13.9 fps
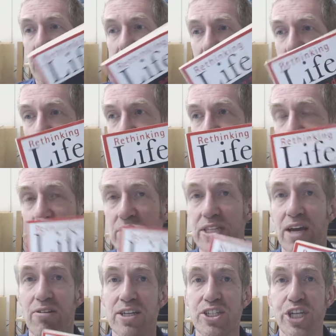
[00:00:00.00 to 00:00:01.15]
there was the whole
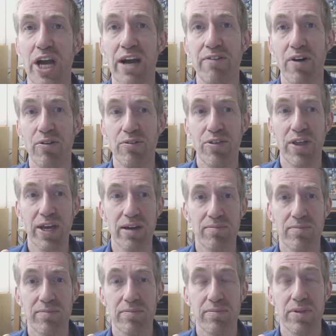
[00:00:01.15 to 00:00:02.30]
Terri Schiavo thing
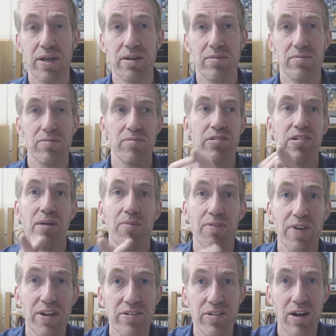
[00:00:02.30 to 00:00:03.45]
that some
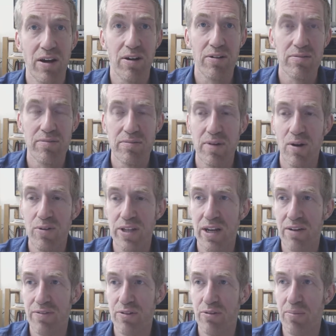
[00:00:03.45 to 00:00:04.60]
of us are old
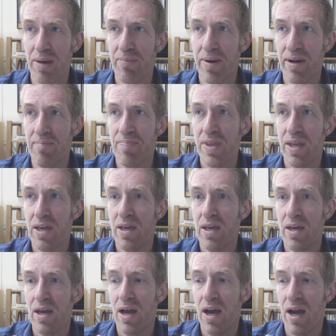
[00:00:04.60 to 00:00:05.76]
enough to remember.
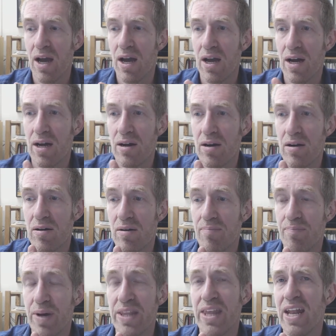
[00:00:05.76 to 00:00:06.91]
But
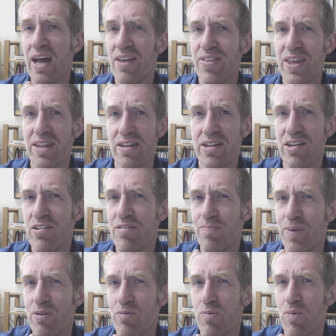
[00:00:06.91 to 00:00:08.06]
then I think the
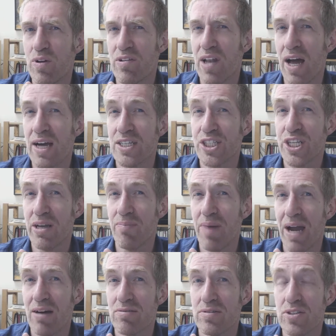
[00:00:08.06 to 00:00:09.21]
dispute was largely
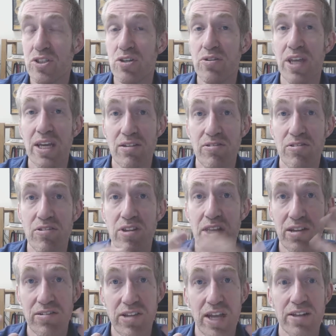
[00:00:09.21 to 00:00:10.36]
about to the
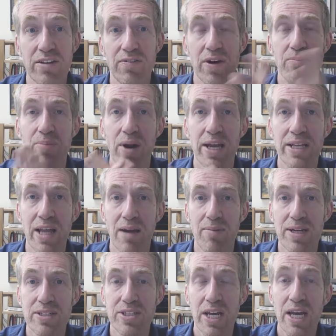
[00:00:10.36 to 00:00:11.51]
extent of her brain
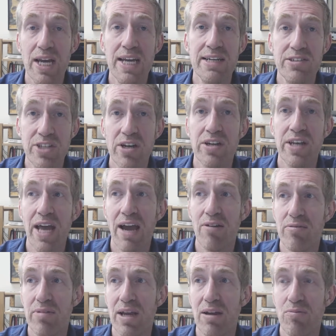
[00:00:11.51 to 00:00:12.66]
damage. It turned
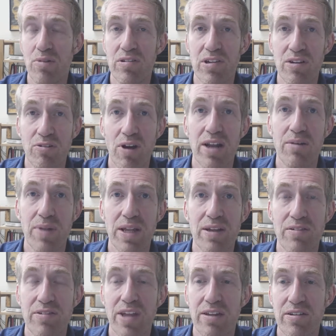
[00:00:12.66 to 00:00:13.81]
out it was incredibly
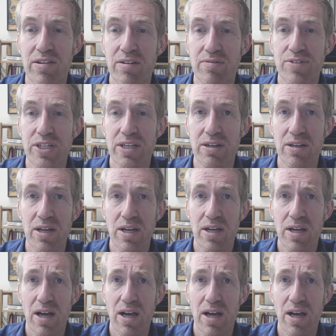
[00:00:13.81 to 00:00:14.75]
extensive. She